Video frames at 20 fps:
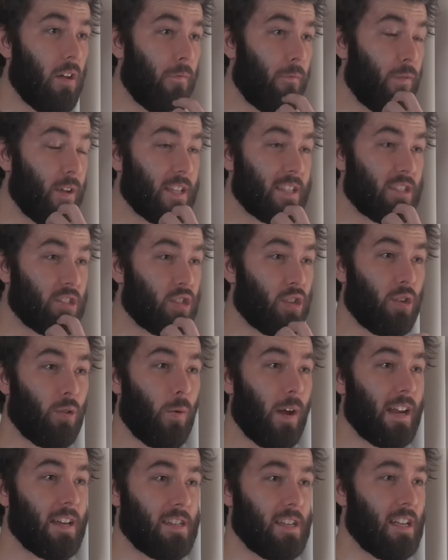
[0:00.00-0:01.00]
Phys
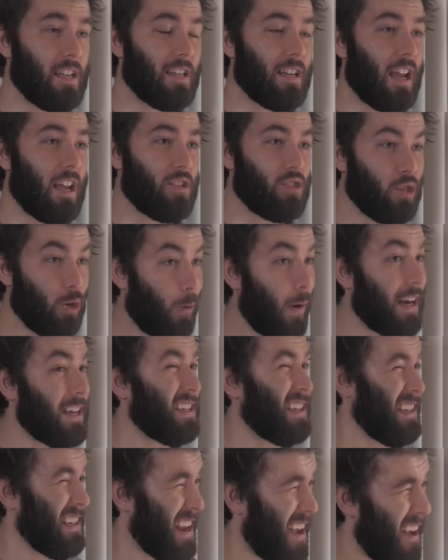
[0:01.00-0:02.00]
218, and
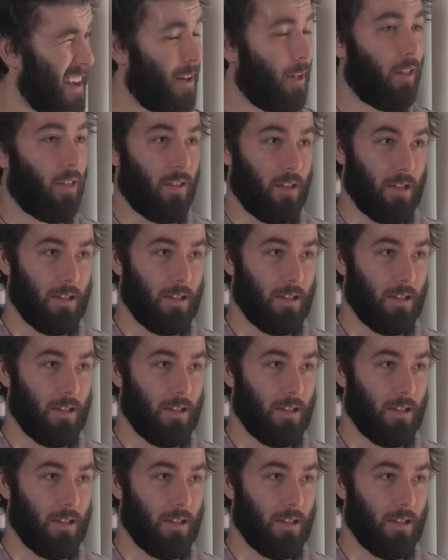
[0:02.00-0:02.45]
218L.